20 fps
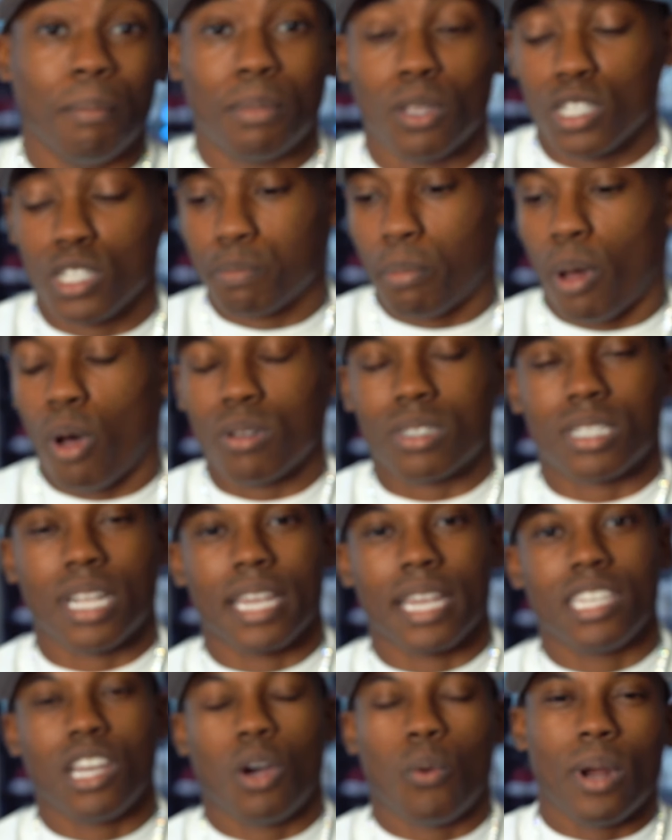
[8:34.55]
up those posts
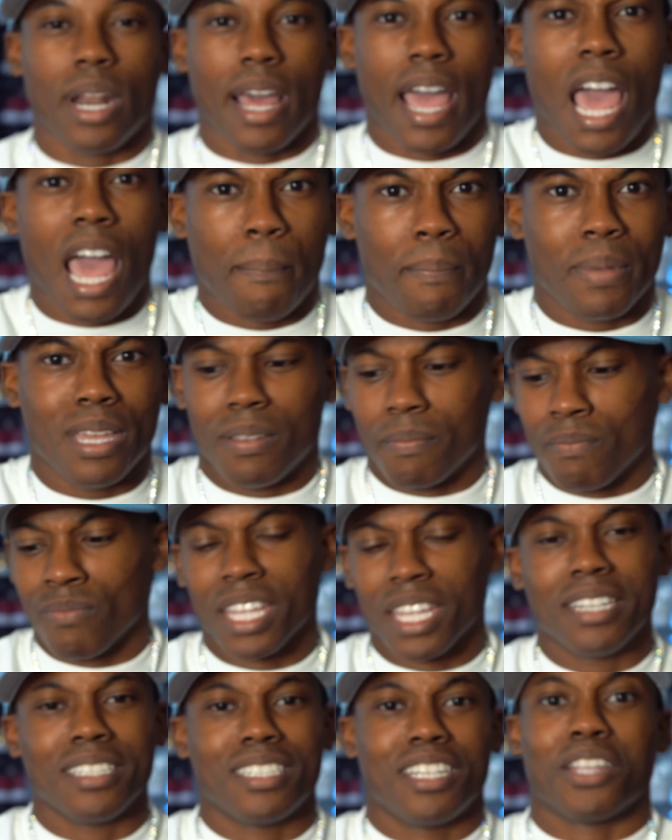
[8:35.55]
like, yo, what happened
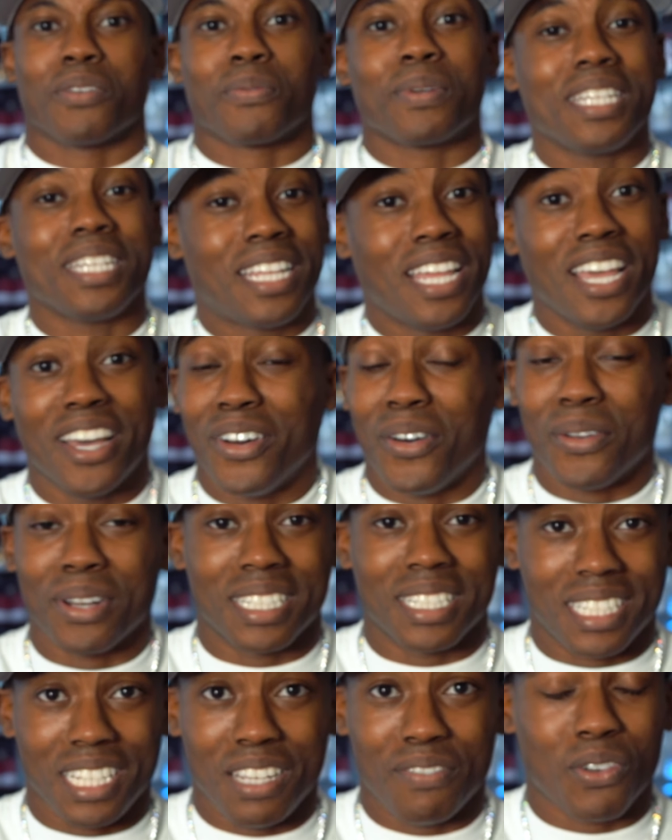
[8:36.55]
to the resale on the
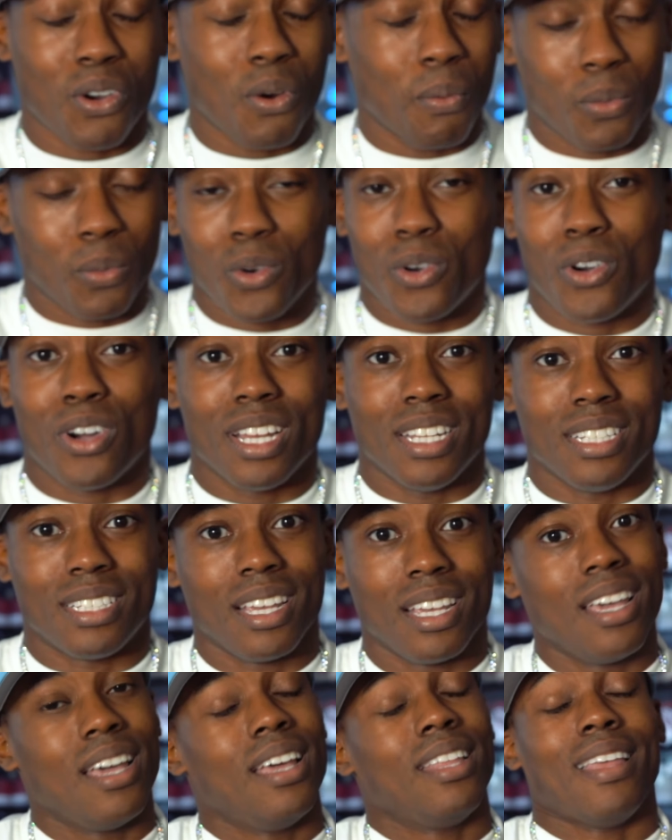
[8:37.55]
Seafoam ones?
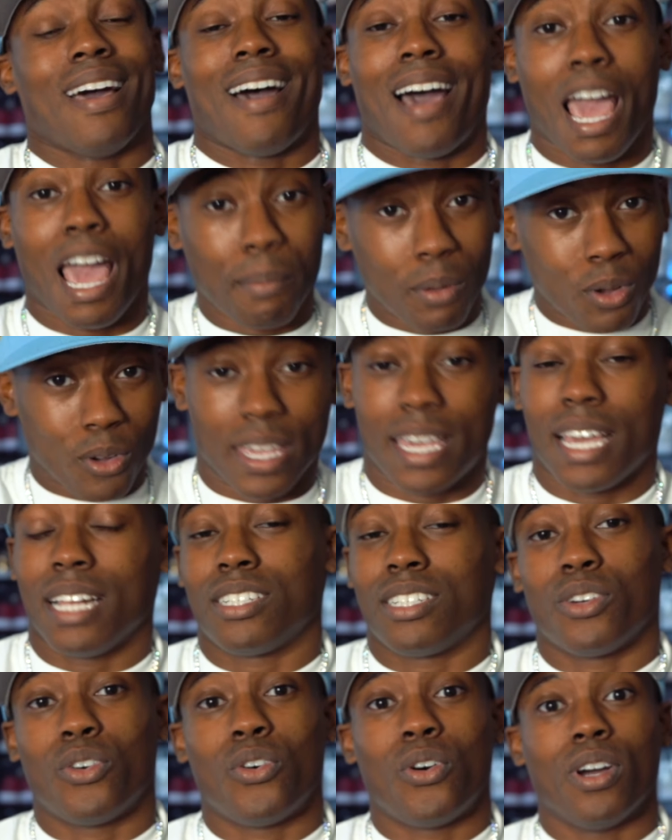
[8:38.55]
The hype gonna
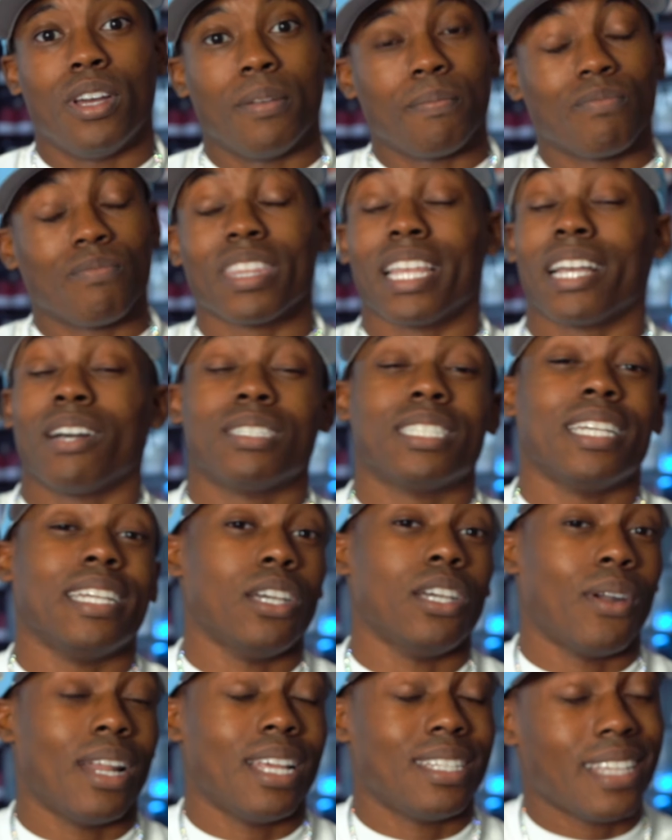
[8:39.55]
catch on. They're gonna say,
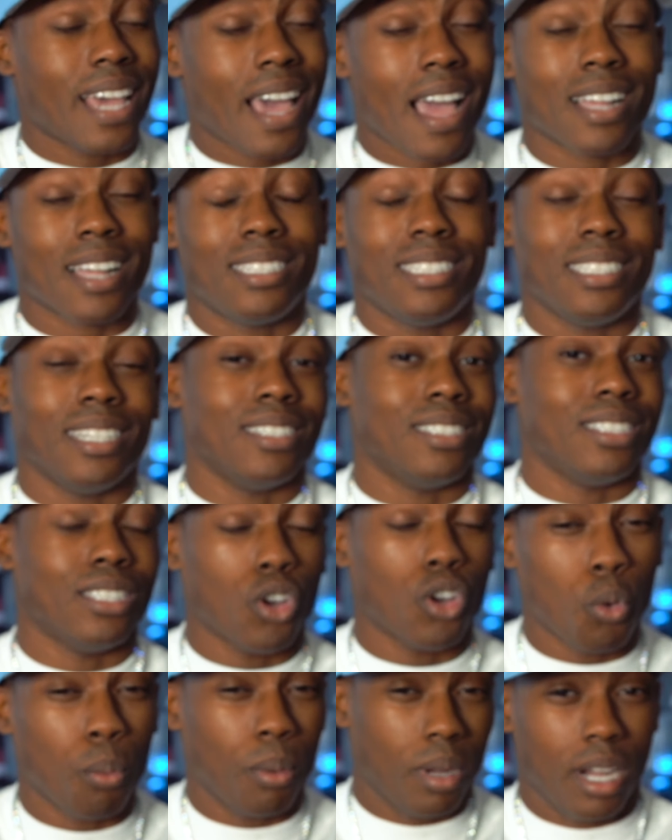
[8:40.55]
yo, that's actually a
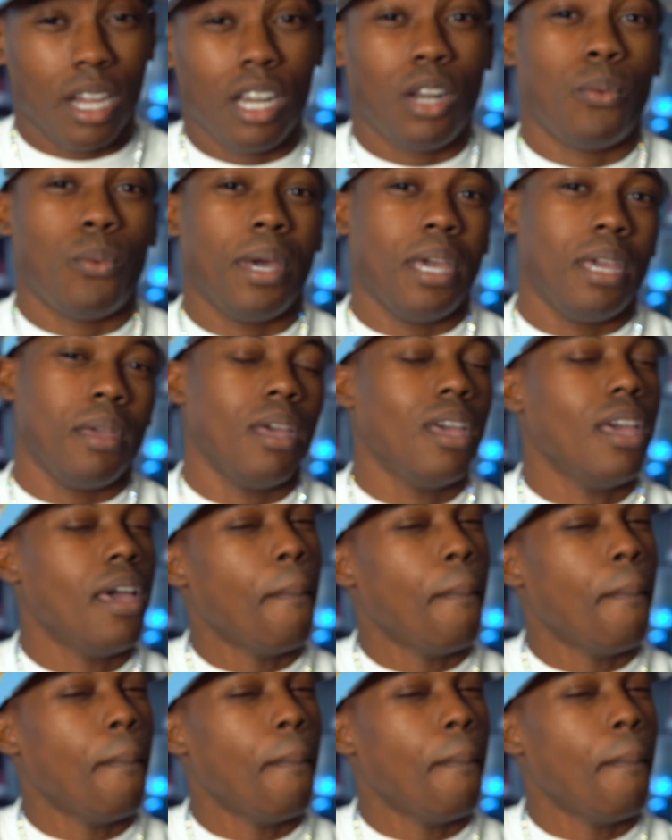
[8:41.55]
dope colorway.